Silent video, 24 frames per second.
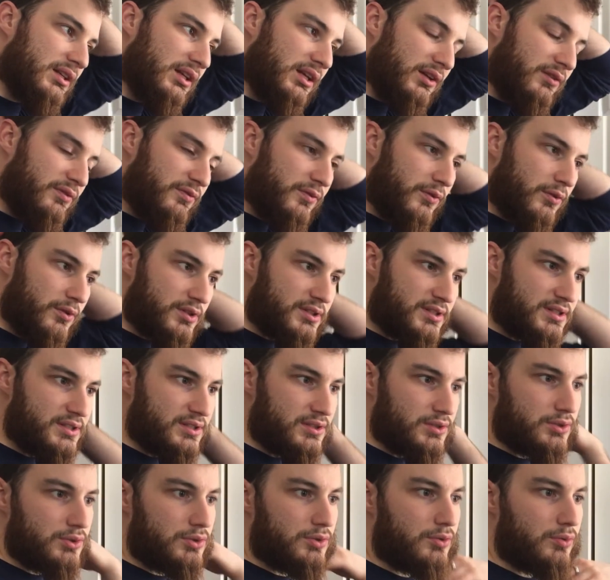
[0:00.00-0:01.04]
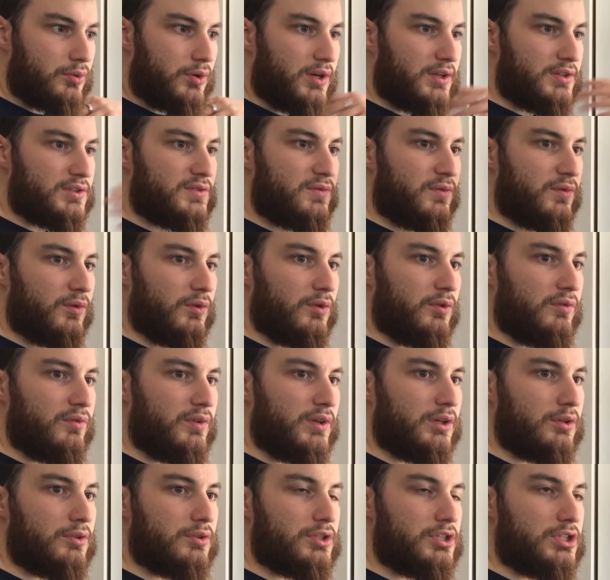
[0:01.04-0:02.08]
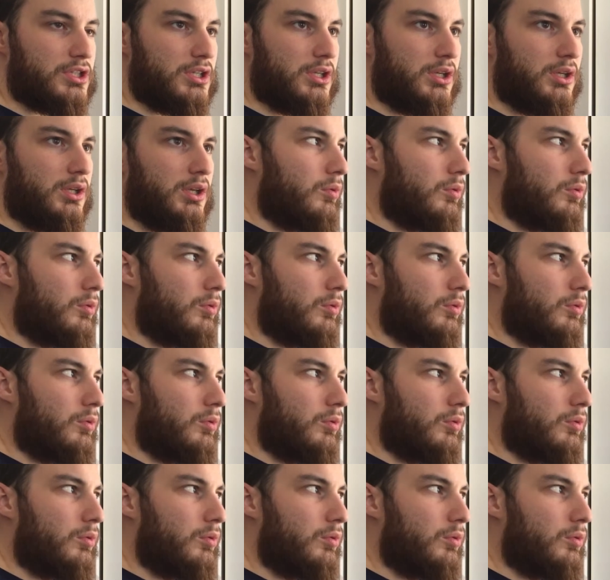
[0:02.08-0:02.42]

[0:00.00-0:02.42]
a force is a transfer of energy,